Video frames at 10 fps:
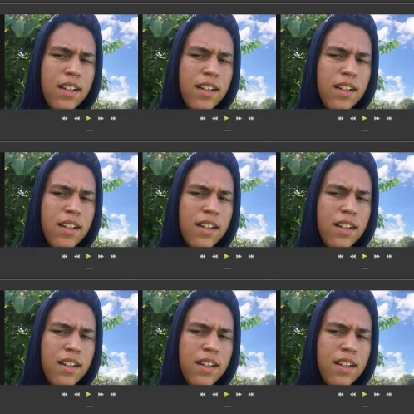
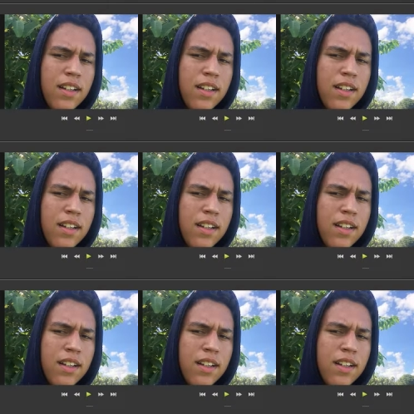
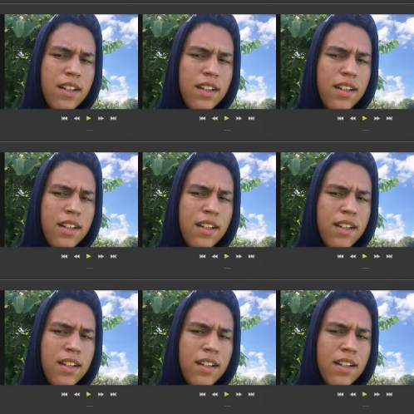
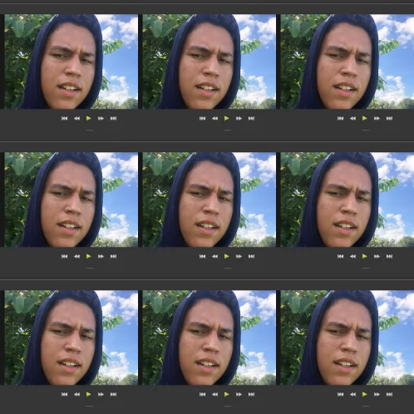
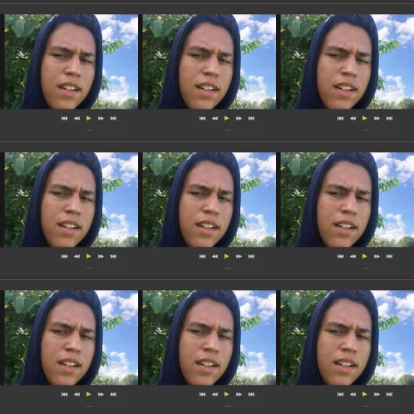Nobody speaks.